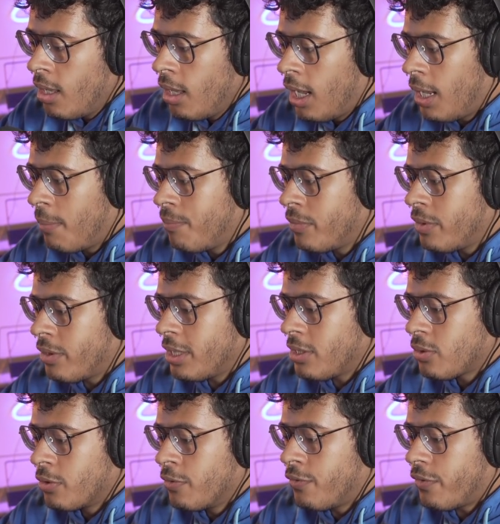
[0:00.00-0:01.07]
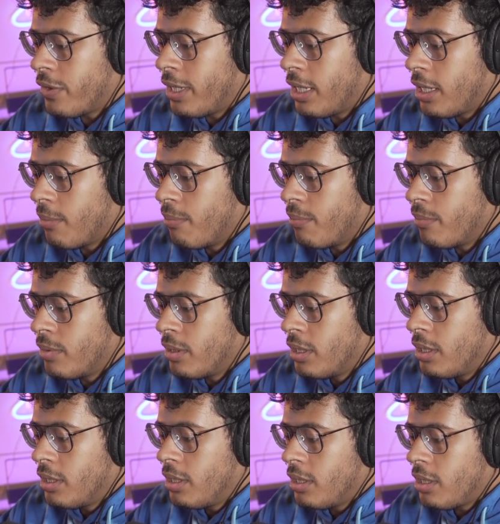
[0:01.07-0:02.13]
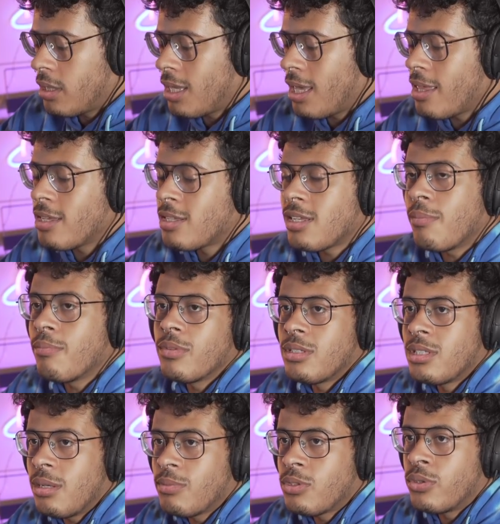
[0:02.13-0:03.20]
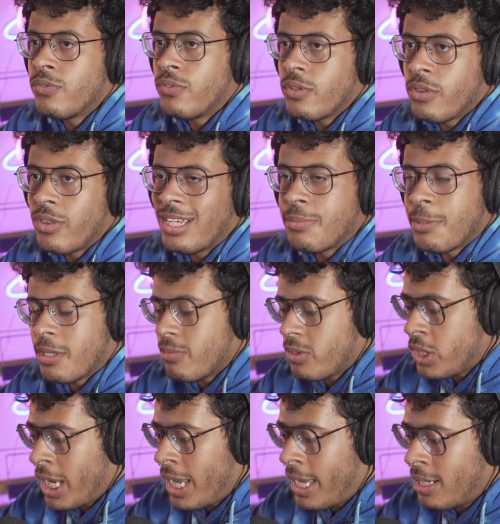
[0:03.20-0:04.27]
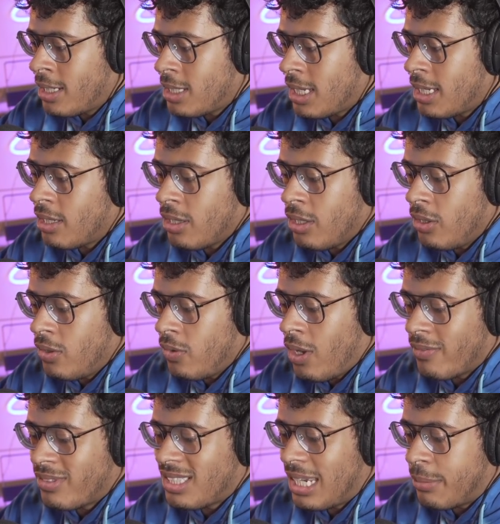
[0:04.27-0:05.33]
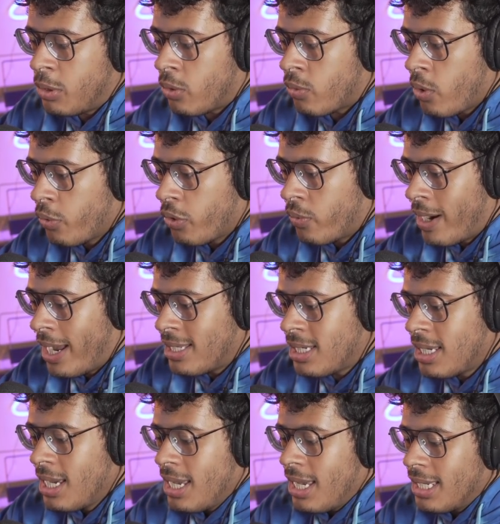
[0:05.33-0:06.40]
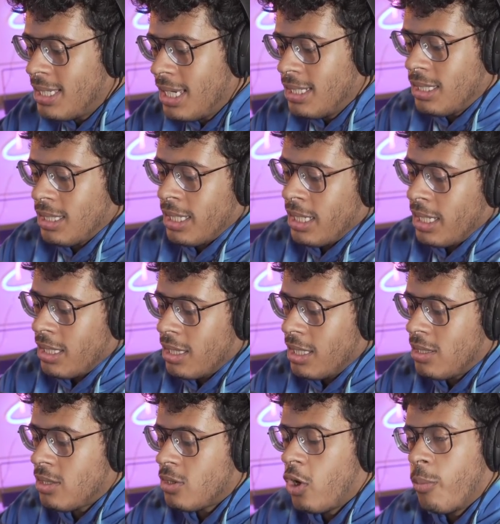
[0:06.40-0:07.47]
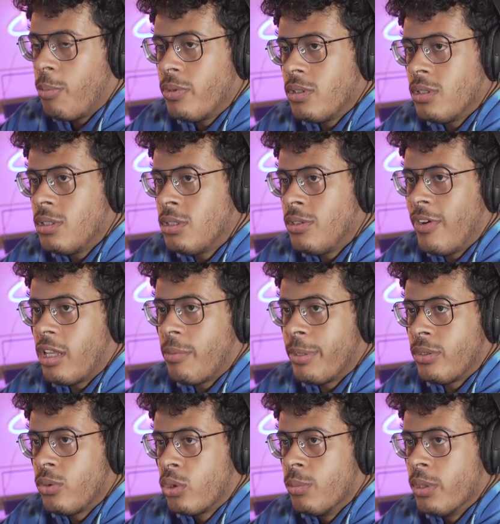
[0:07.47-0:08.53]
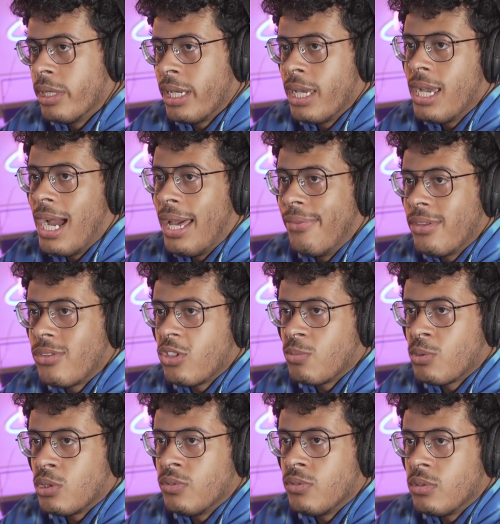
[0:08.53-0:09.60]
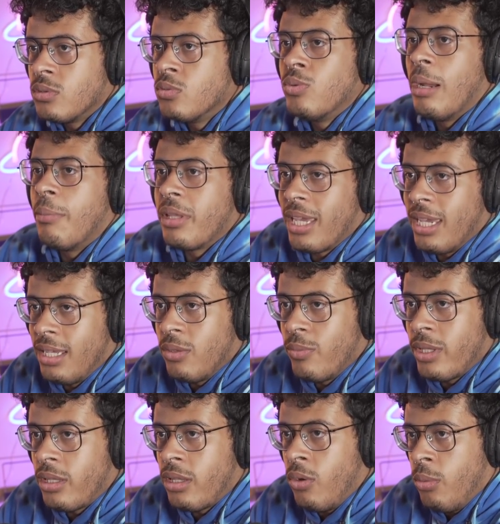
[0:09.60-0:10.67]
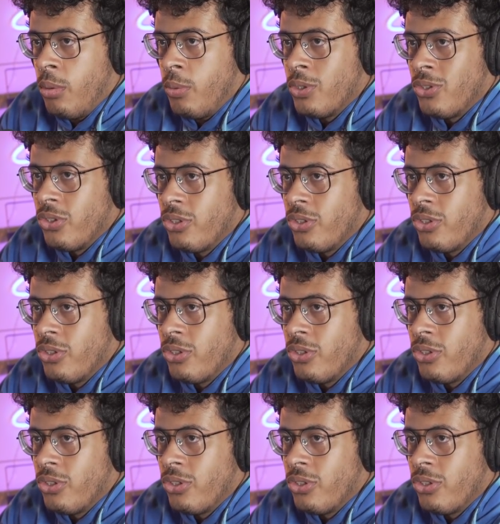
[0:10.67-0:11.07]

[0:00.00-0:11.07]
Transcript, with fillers: um, they sort of um, uh, some some sort of things about them change. It, you have stable growth arrest. Essentially, they stop developing normally and they stop sort of replicating the way that they normally would,